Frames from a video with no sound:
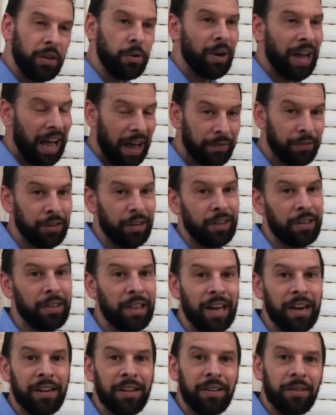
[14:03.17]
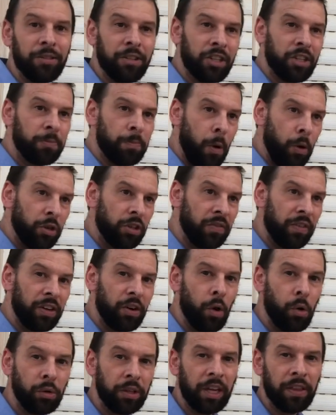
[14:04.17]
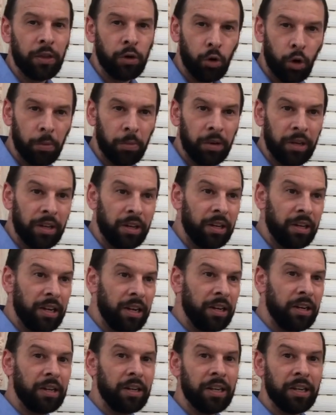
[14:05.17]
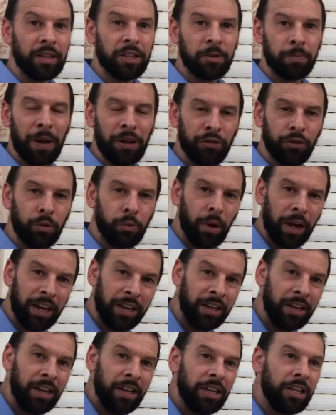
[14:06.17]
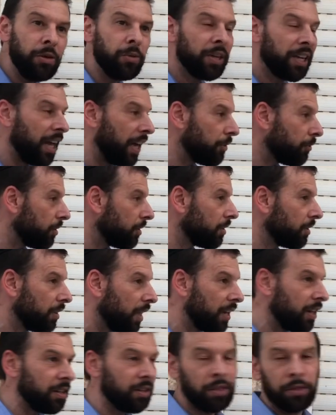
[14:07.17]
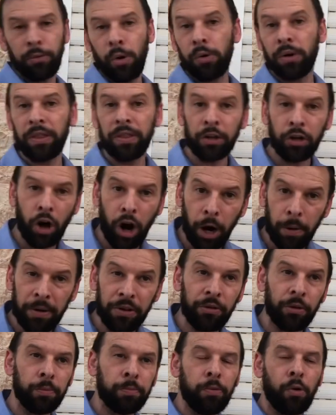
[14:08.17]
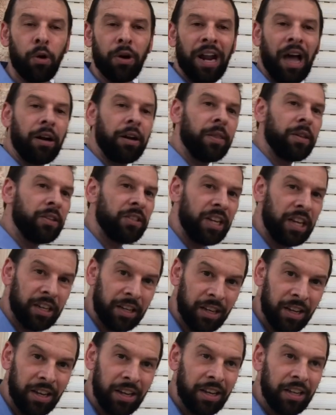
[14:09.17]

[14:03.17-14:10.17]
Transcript: You have to then dispose of it only in the normal, in the special way. You can't just throw it in the garbage or pour it out in the sink.